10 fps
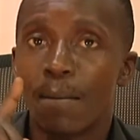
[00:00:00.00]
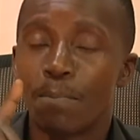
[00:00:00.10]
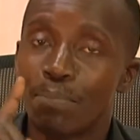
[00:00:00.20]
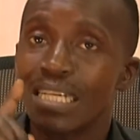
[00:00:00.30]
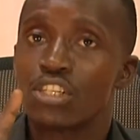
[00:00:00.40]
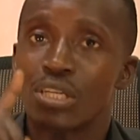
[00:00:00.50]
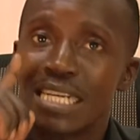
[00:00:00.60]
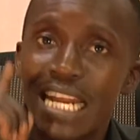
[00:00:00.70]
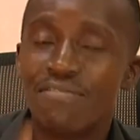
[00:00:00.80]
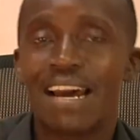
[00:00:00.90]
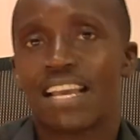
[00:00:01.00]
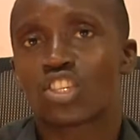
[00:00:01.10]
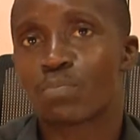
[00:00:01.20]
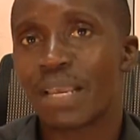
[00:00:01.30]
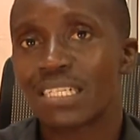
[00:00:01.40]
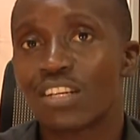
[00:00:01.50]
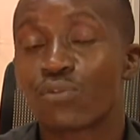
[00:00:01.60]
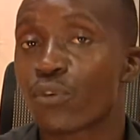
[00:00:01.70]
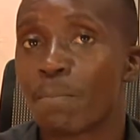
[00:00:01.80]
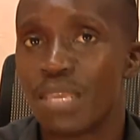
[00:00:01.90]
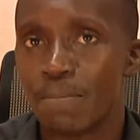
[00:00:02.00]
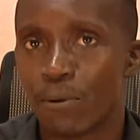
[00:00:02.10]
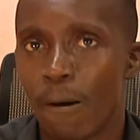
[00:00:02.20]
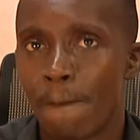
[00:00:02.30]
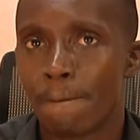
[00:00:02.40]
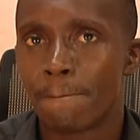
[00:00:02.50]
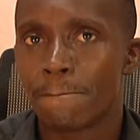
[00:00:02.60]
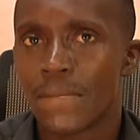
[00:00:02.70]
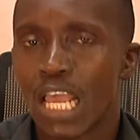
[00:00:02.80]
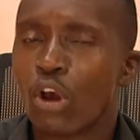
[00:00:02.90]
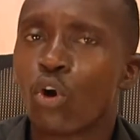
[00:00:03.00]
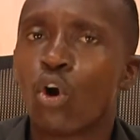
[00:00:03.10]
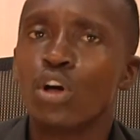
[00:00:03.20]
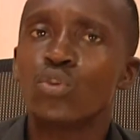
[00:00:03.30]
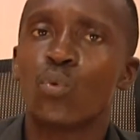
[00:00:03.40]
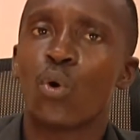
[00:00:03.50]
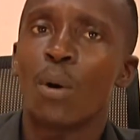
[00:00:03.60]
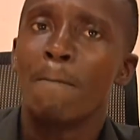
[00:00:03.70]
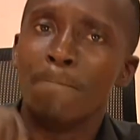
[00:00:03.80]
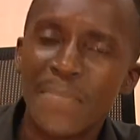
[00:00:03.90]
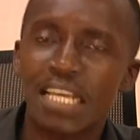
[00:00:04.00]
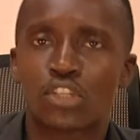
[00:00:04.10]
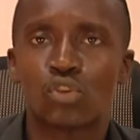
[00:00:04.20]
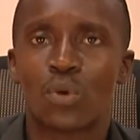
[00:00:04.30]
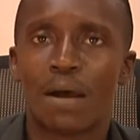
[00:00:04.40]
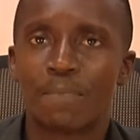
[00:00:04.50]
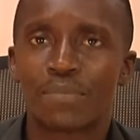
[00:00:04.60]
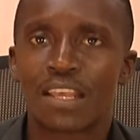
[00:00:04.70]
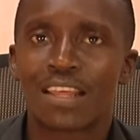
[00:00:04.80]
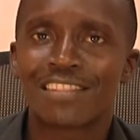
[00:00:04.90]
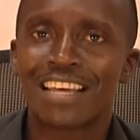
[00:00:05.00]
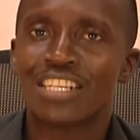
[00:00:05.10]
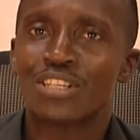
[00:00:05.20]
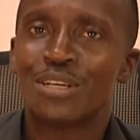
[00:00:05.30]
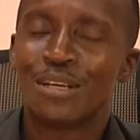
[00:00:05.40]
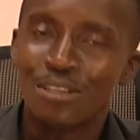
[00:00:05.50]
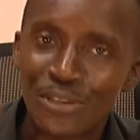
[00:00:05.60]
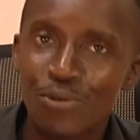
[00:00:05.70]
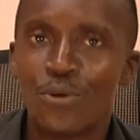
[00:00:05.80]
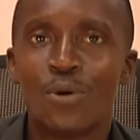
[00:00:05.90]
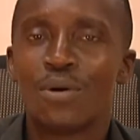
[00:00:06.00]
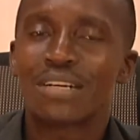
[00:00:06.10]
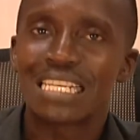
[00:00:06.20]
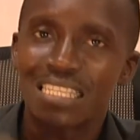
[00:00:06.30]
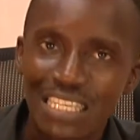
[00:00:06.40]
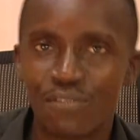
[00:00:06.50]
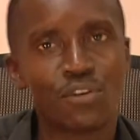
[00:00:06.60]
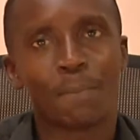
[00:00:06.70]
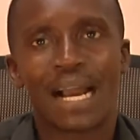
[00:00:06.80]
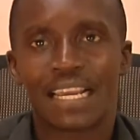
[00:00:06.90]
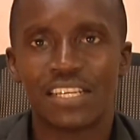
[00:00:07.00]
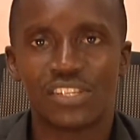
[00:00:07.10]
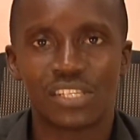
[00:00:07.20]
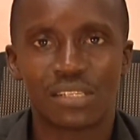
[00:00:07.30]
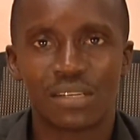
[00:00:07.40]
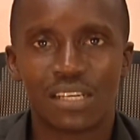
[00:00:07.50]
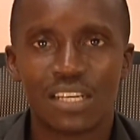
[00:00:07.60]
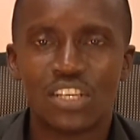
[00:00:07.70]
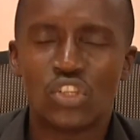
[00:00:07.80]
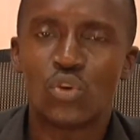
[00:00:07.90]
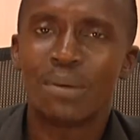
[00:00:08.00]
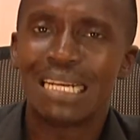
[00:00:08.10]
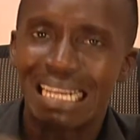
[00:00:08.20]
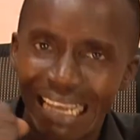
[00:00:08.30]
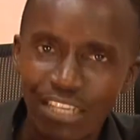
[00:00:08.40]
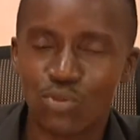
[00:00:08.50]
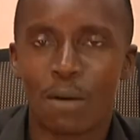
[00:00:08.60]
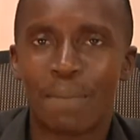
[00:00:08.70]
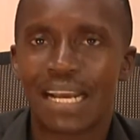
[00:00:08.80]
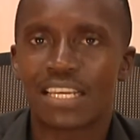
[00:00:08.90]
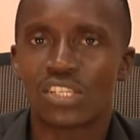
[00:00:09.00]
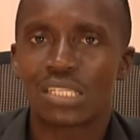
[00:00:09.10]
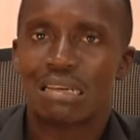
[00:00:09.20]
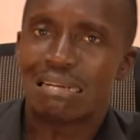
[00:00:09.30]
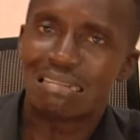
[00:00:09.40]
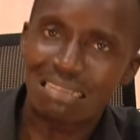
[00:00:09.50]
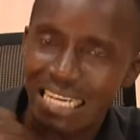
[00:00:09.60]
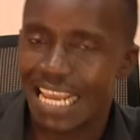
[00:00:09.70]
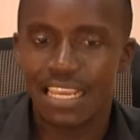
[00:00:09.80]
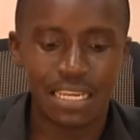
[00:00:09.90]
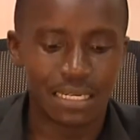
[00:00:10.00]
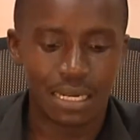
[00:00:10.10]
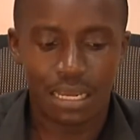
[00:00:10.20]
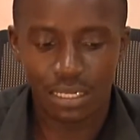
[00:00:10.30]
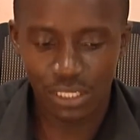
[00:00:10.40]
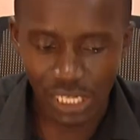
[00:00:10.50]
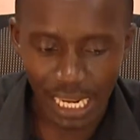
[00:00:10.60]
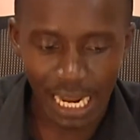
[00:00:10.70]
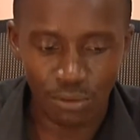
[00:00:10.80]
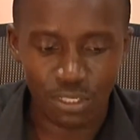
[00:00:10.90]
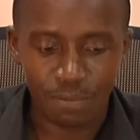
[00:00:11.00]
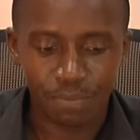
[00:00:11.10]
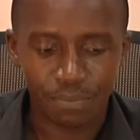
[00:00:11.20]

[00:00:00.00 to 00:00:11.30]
But never expect it from people. God will make sure that you receive your package. You will get your package day in, day out.